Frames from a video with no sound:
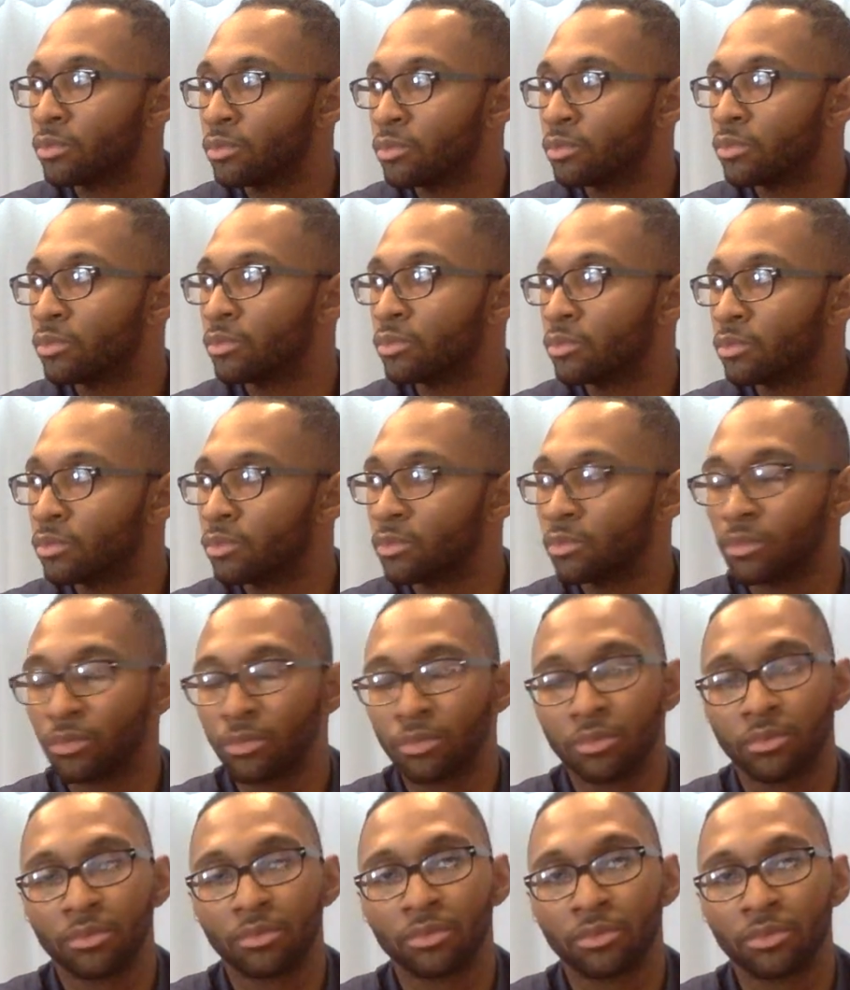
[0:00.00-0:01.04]

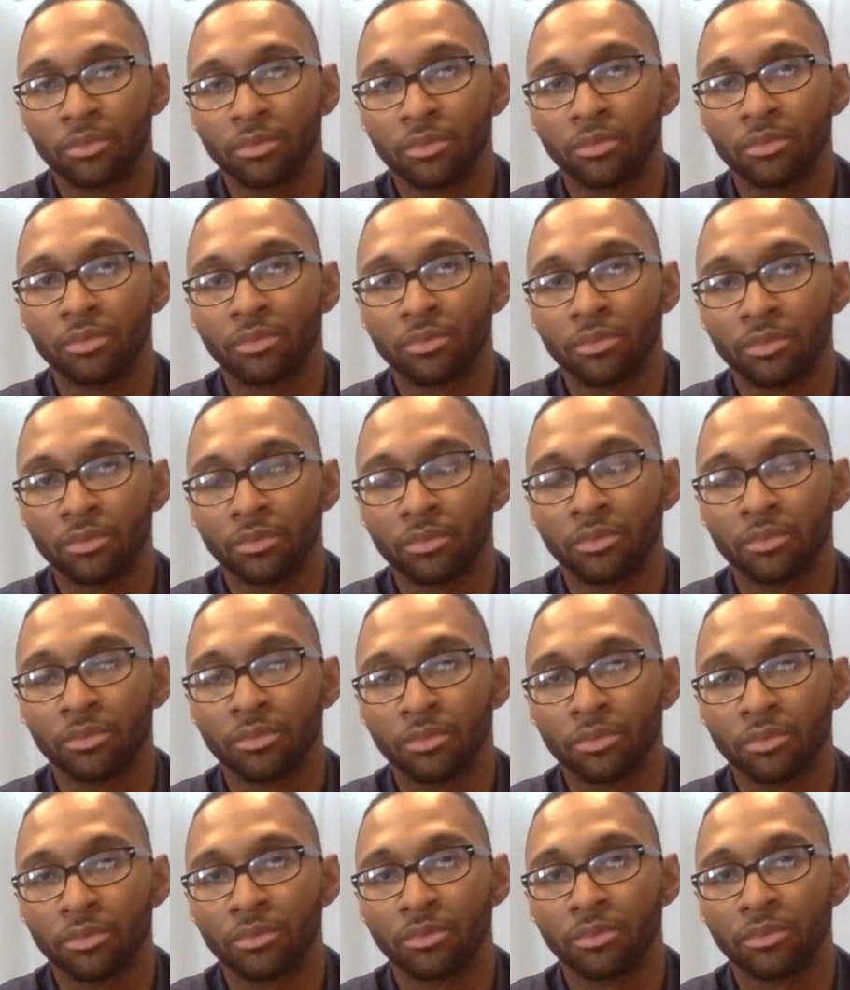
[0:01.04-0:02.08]

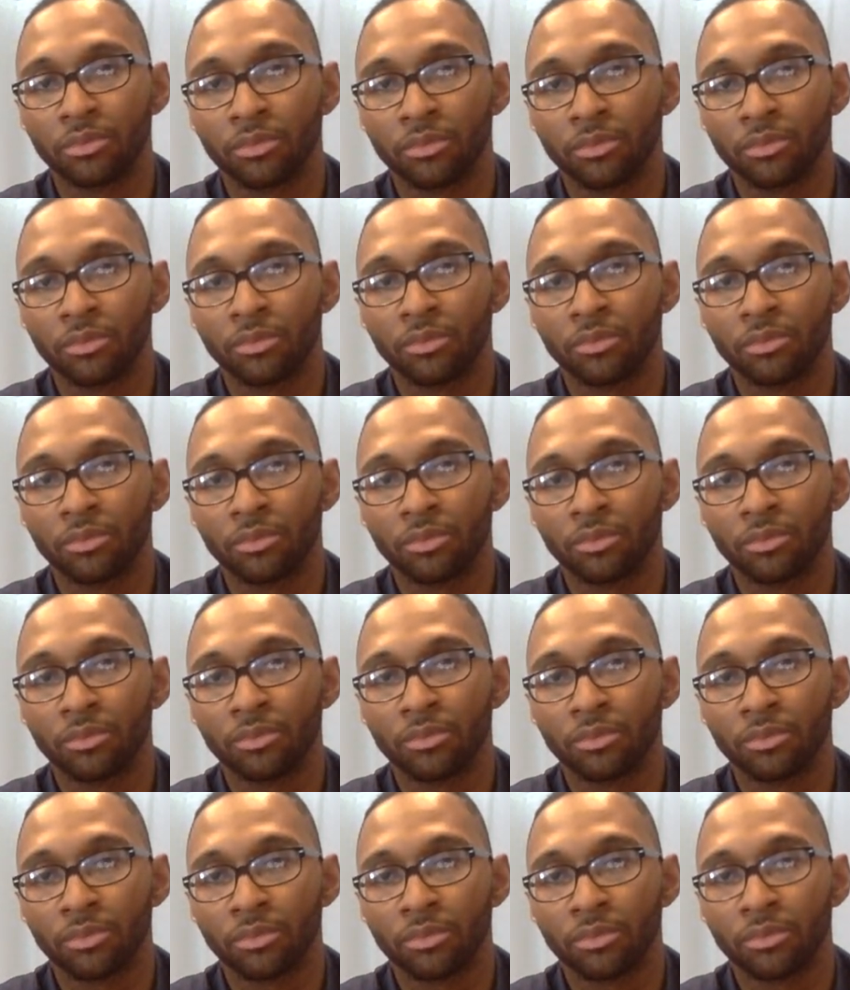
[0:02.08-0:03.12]

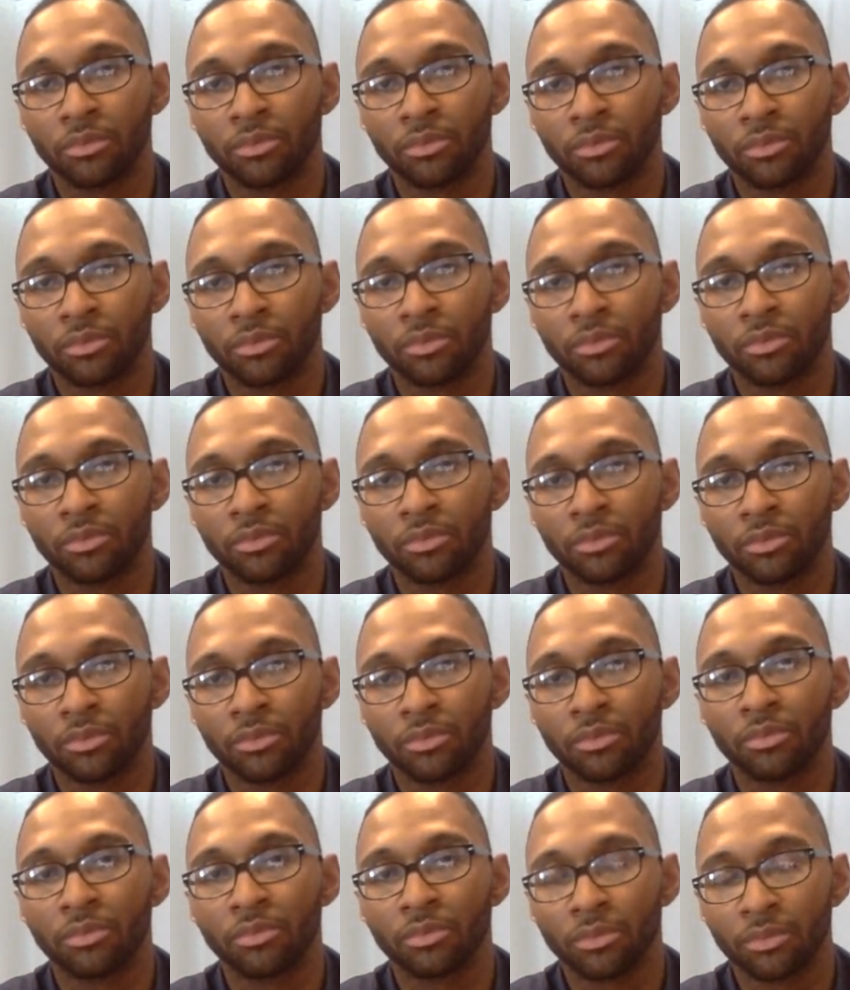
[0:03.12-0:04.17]

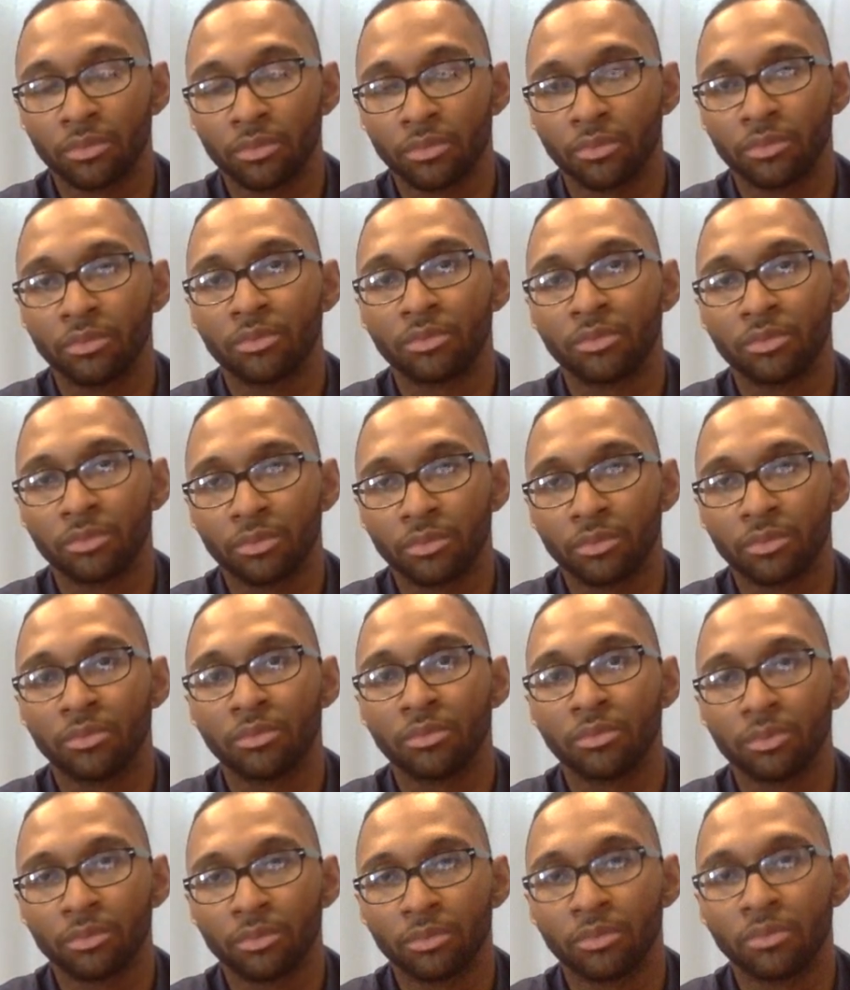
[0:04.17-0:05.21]

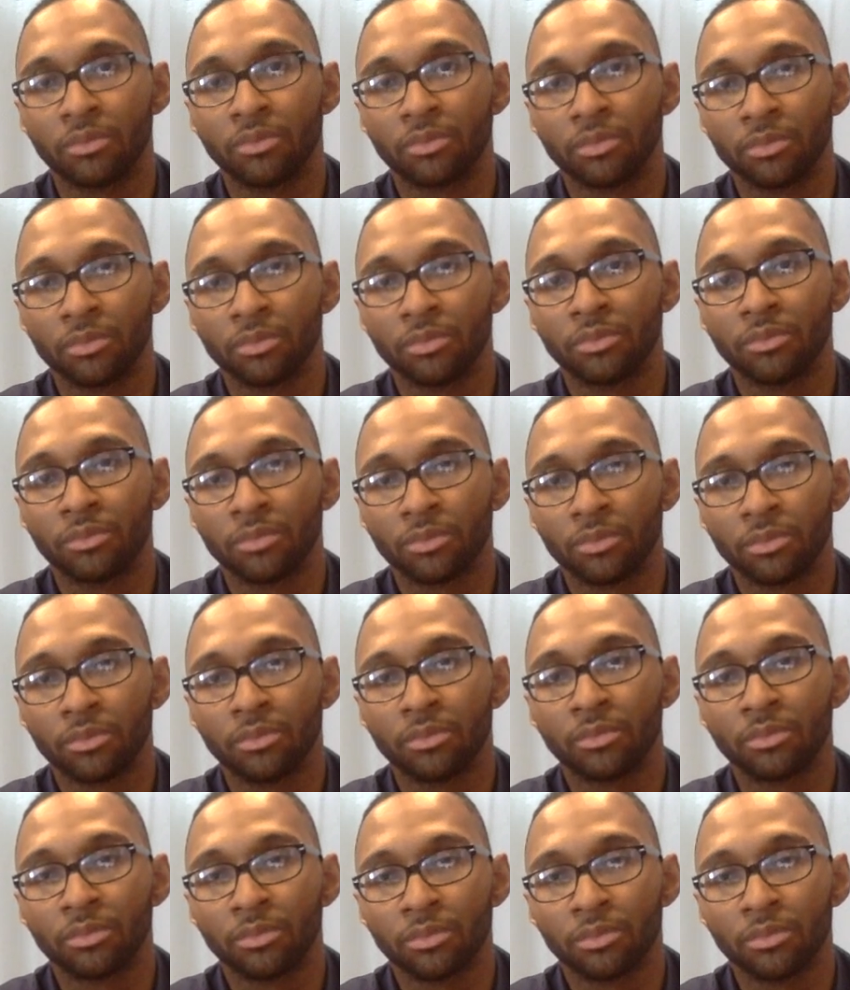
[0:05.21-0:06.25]

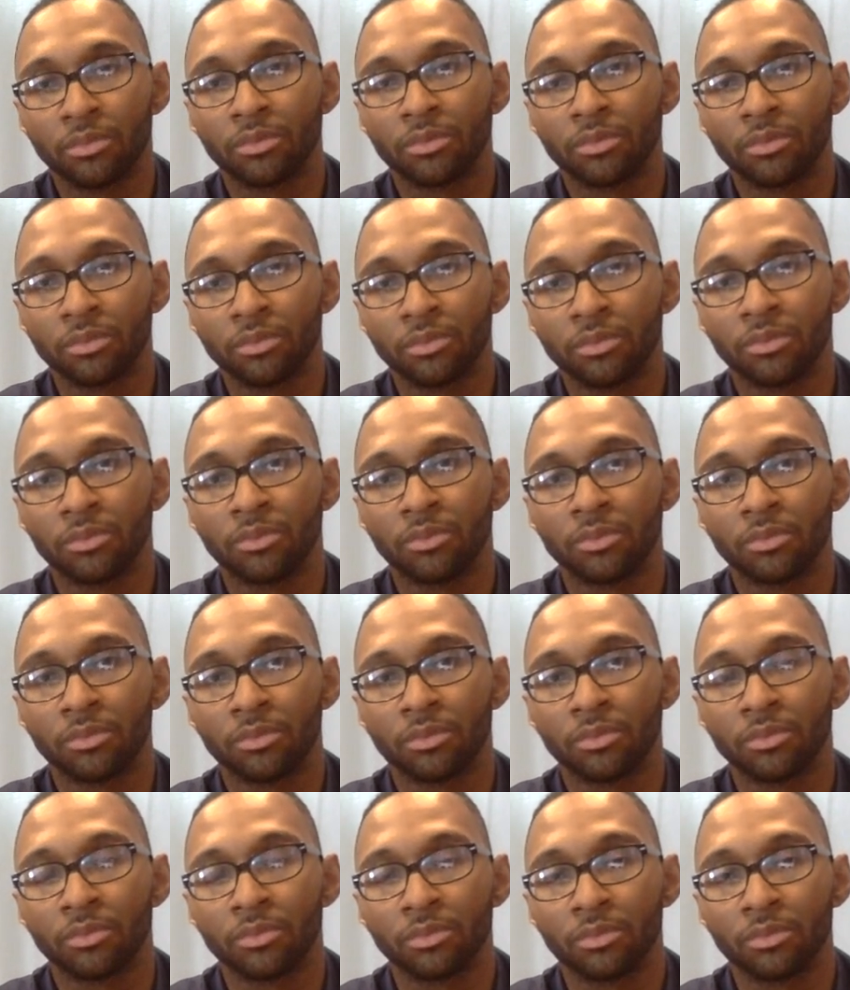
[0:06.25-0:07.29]

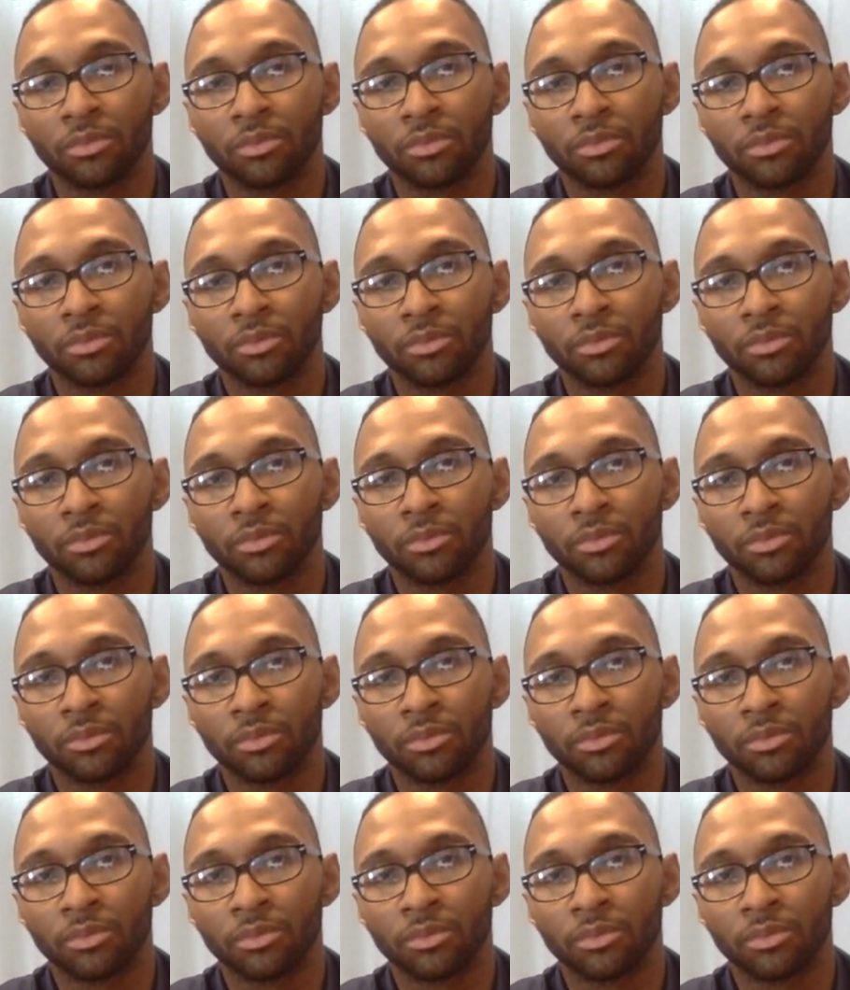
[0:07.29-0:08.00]
(silent)